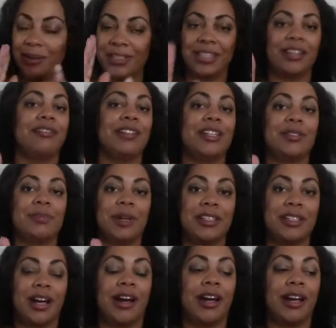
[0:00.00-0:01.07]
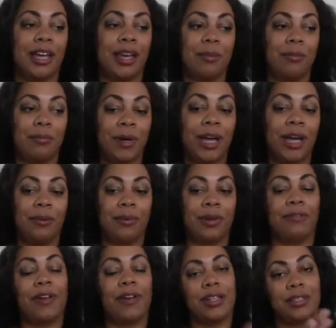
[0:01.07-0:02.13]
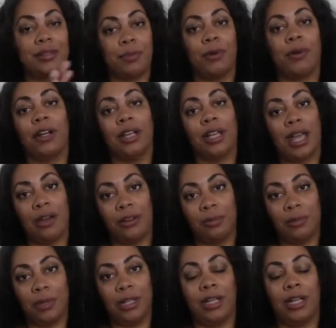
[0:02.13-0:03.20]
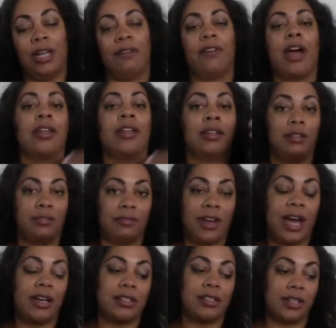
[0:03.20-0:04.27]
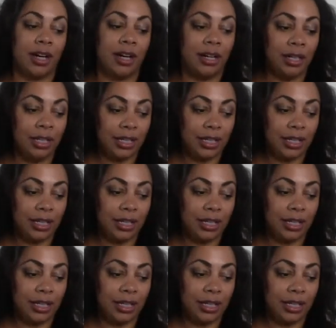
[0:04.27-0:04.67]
going to reach my target. But when I've had support and accountability, I've gotten there faster.